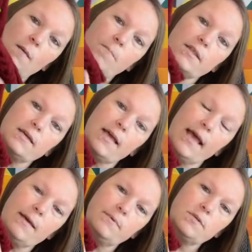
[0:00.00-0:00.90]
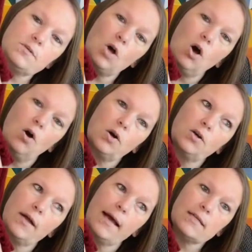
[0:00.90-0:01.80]
but the cables
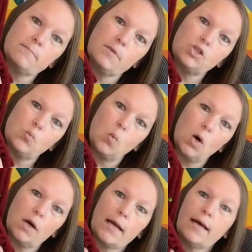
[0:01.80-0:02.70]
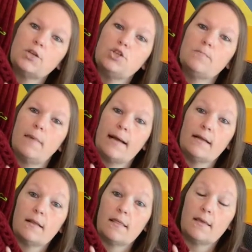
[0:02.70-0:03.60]
aren't as much work as you might
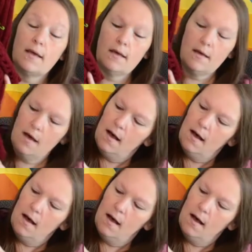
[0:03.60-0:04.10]
think.